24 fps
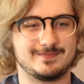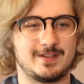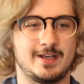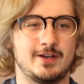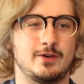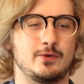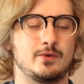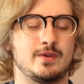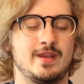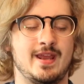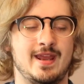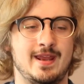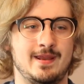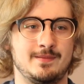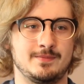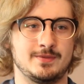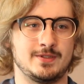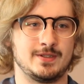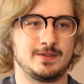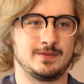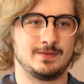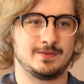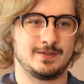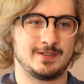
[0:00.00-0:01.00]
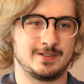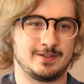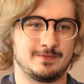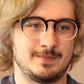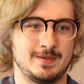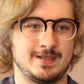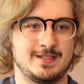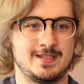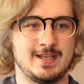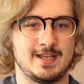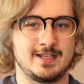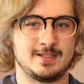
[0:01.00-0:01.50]
I don't game, so it doesn't
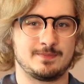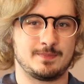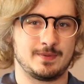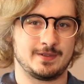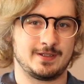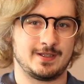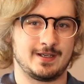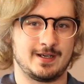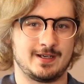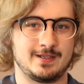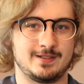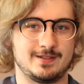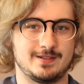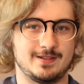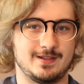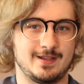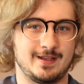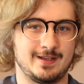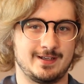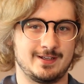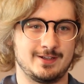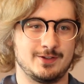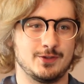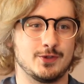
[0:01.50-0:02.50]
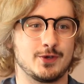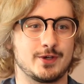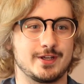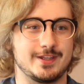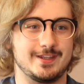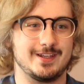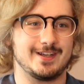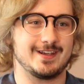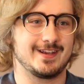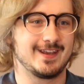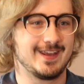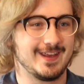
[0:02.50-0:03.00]
make sense. But then you look
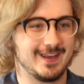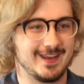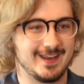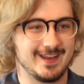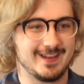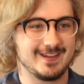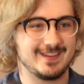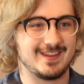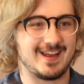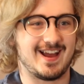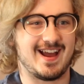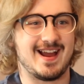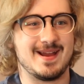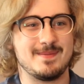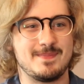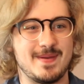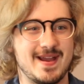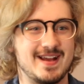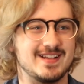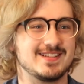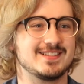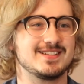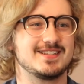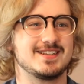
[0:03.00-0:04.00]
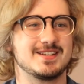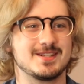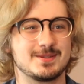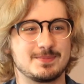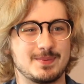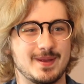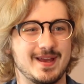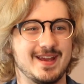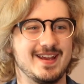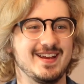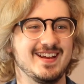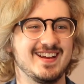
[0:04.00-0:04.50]
at like the iPad's
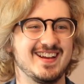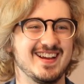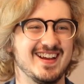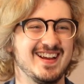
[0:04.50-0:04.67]
display.